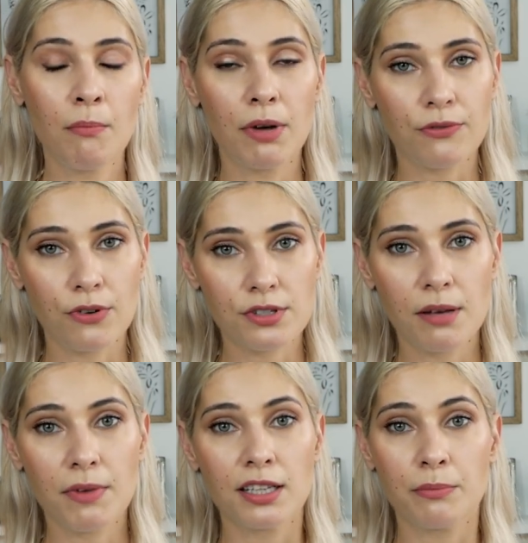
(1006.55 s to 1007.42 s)
but for
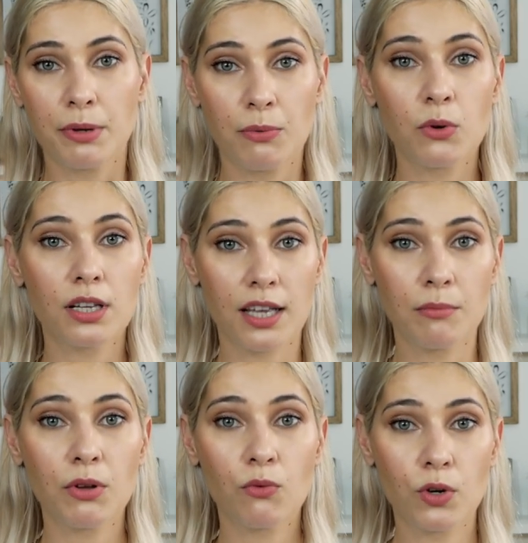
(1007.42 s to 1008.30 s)
some other people it
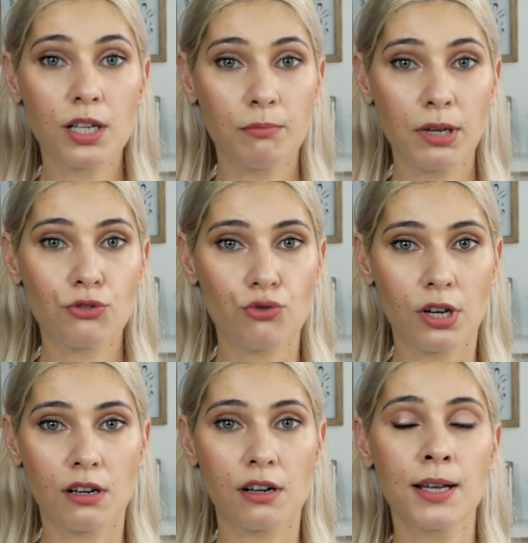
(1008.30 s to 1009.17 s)
can be really big
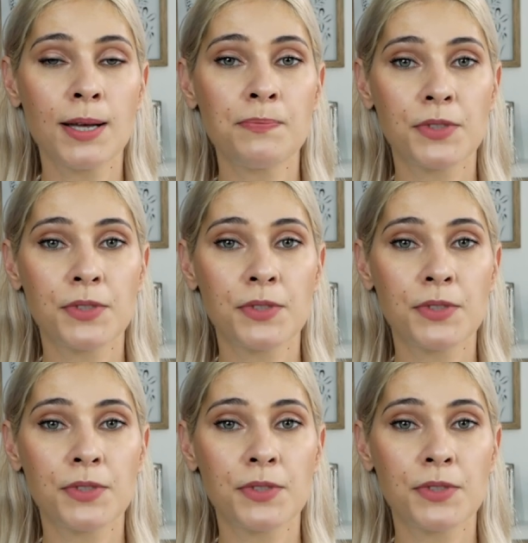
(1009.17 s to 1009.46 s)
trigger.